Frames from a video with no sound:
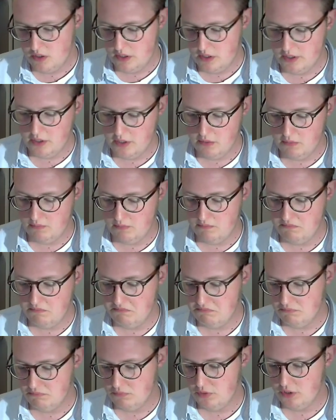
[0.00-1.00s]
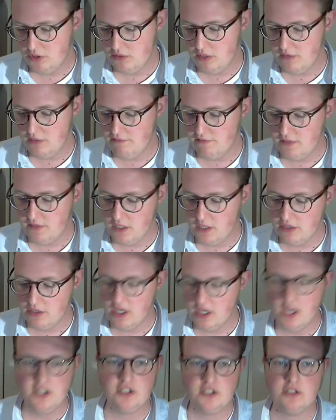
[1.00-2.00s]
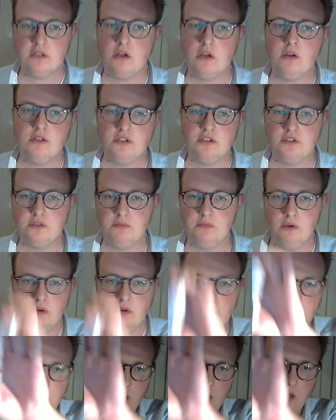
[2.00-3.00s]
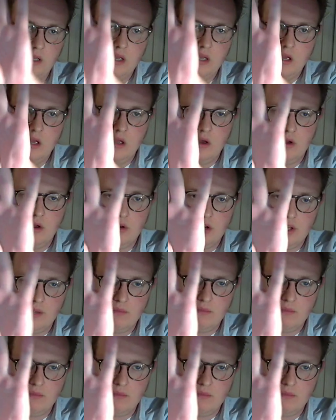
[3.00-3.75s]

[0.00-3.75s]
you know, when you have the occasion not to smoke only